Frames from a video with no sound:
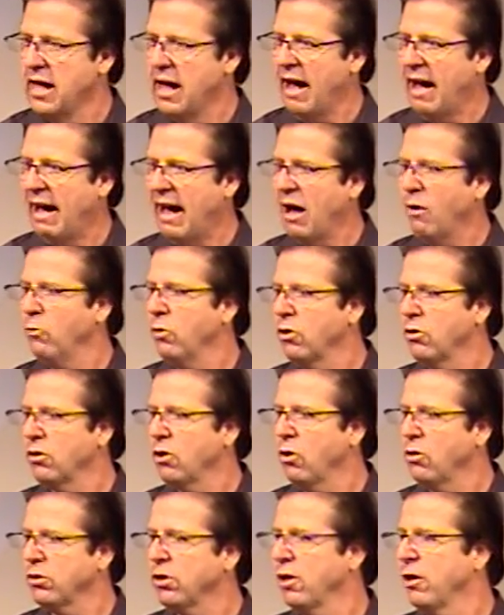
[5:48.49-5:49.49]
I will
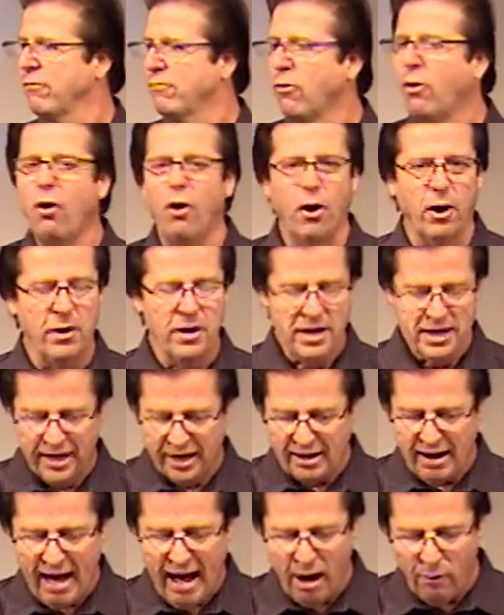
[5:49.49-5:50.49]
go therefore,
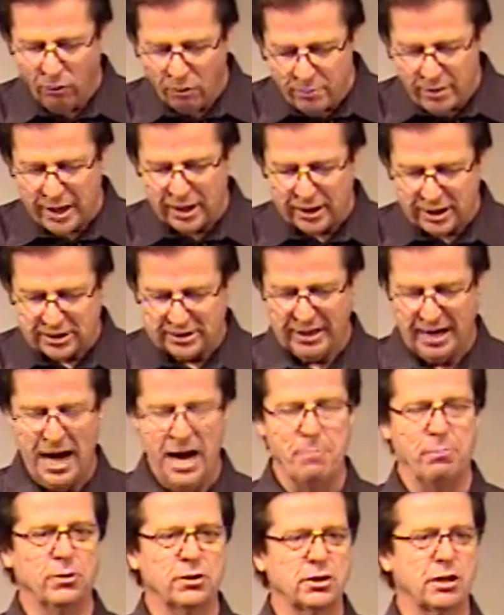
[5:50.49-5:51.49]
and I will make
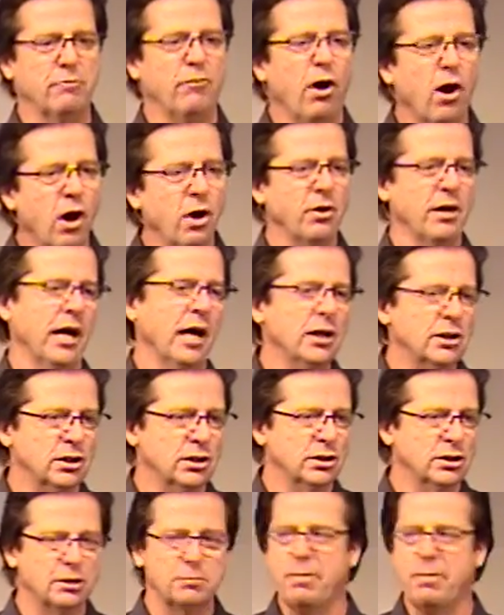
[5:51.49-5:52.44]
disciples of all nations,